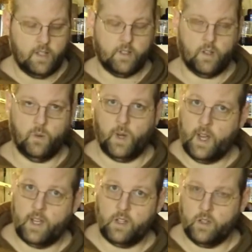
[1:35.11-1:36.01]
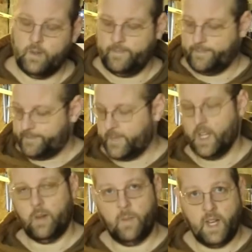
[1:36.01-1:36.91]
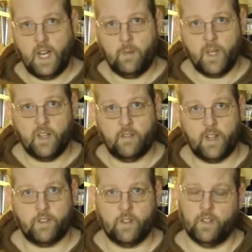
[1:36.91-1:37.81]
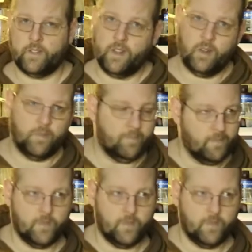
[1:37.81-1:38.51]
So what I do, and it may not be conventional, so